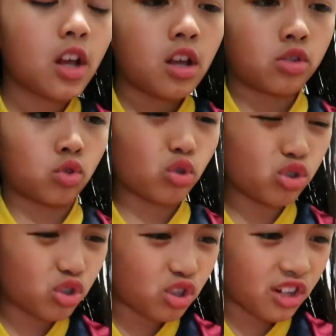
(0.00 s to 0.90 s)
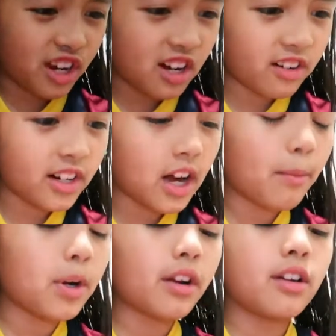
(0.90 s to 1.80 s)
Social security
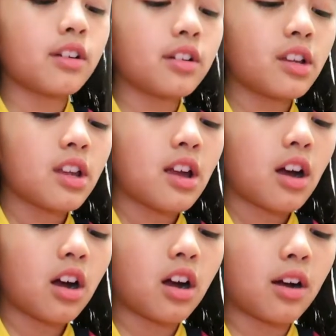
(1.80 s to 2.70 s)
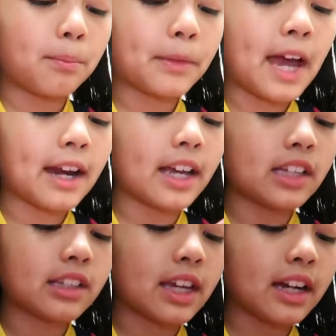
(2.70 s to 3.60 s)
number? Can I
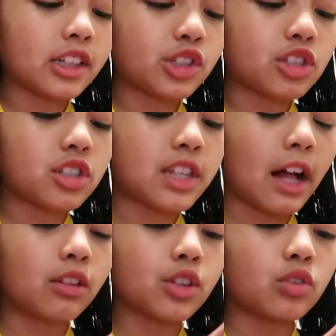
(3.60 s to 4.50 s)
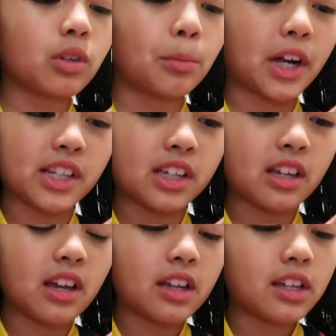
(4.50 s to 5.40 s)
just Zelle you the money?
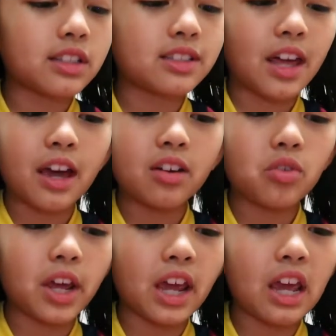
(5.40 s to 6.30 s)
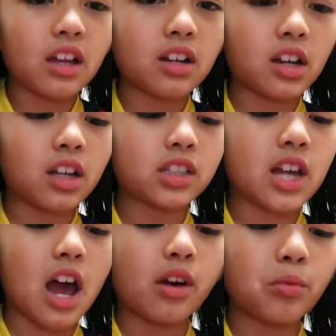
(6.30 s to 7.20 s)
Is that okay? Cause
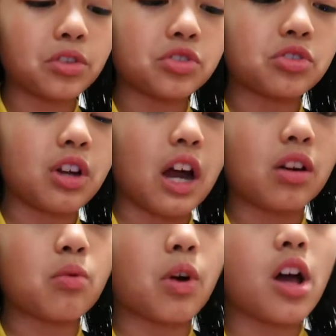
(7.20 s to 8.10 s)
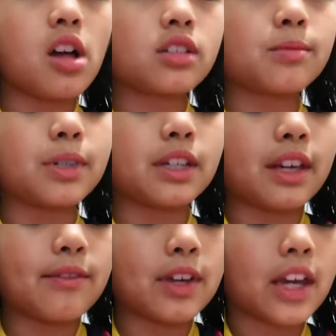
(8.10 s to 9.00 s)
I don't want to be
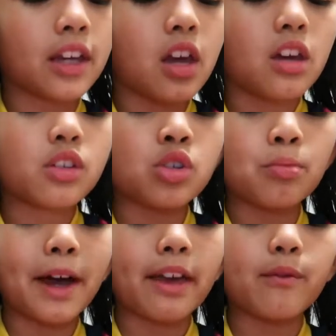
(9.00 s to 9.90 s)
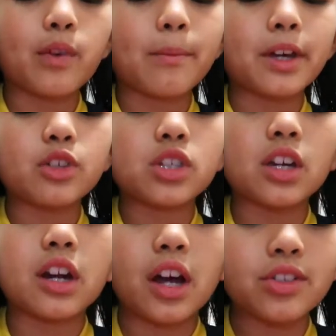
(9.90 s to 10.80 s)
giving you my
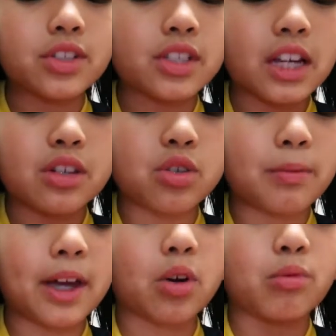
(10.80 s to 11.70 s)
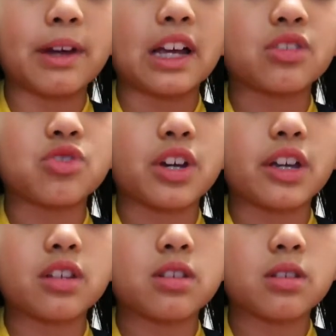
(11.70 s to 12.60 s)
information. I'll just send you my home
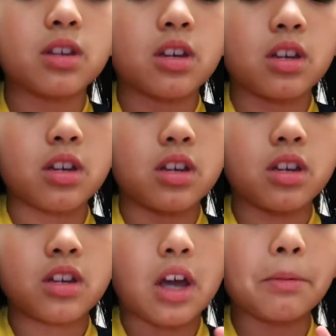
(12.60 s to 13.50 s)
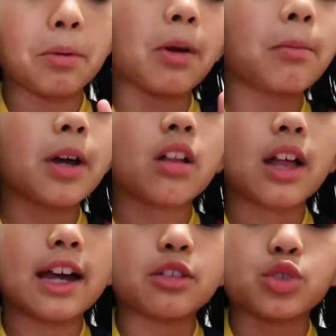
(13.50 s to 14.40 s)
address. My mail
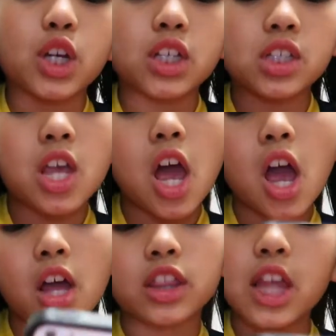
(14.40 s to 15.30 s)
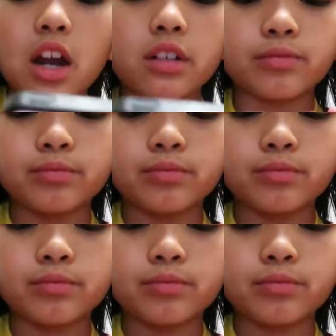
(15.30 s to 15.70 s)
address. There.